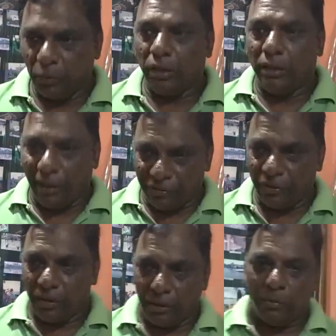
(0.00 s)
We
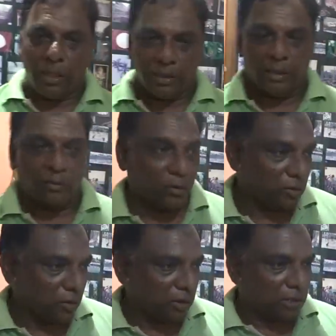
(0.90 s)
definitely buy second,
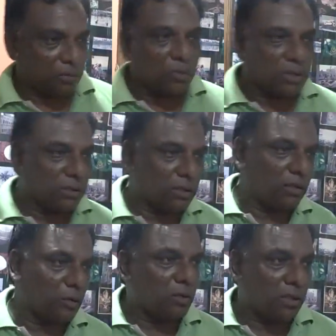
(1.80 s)
because all these books,
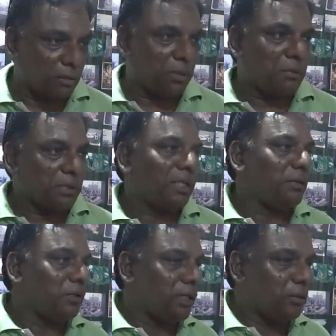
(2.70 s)
though some people
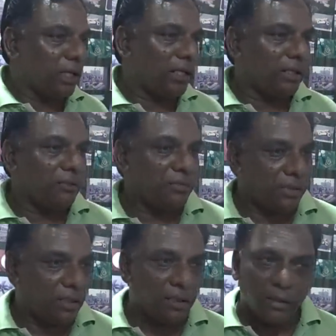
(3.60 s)
tend to think we're getting them
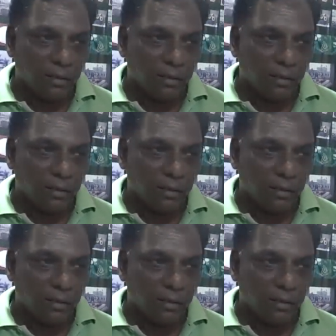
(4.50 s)
free.